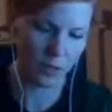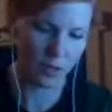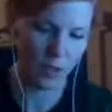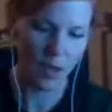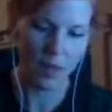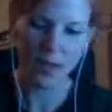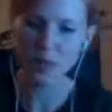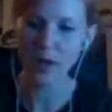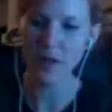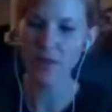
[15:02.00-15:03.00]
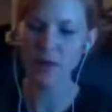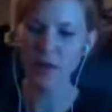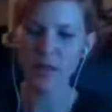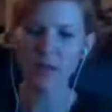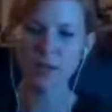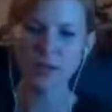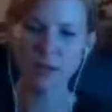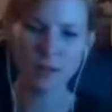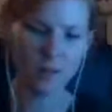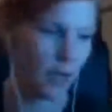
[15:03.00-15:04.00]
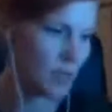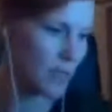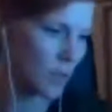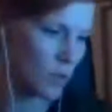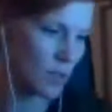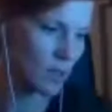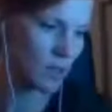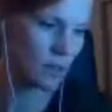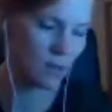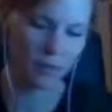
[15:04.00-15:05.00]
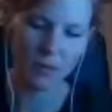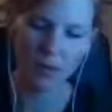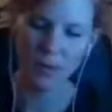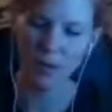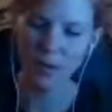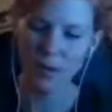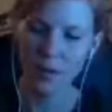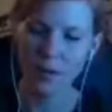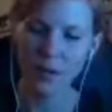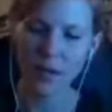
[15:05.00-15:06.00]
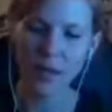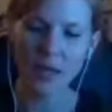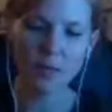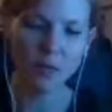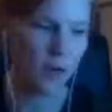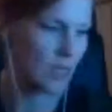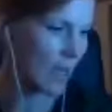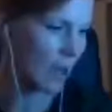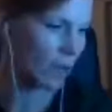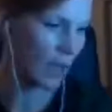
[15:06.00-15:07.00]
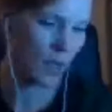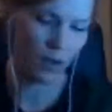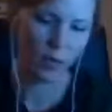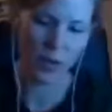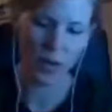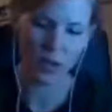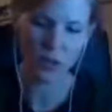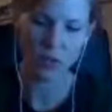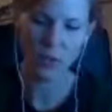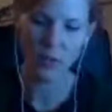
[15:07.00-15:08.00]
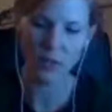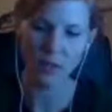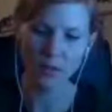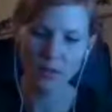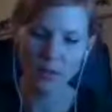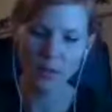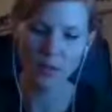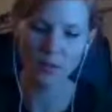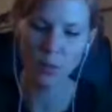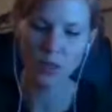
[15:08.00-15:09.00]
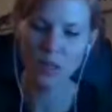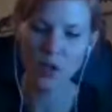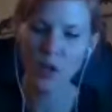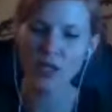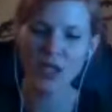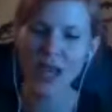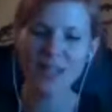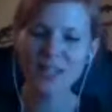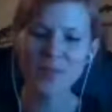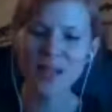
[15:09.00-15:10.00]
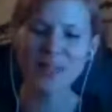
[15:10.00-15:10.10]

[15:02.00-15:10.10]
That's what I felt like this lesson was. Like I get freaked out, like, oh my gosh, what's the question asking me?